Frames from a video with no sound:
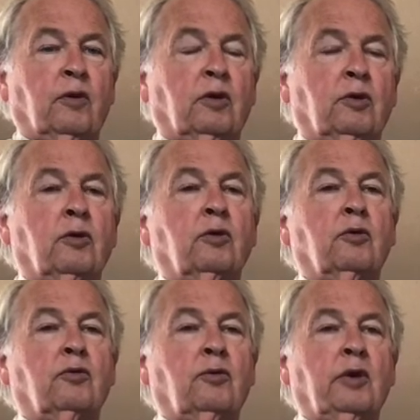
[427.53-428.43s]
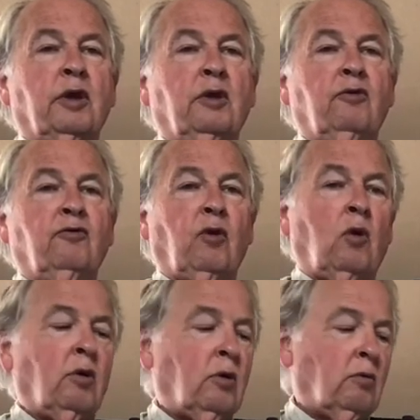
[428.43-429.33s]
2, 3,
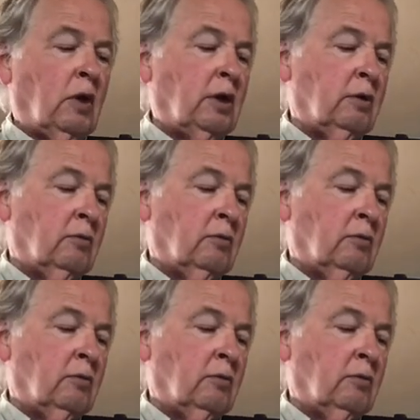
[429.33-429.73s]
4, 1.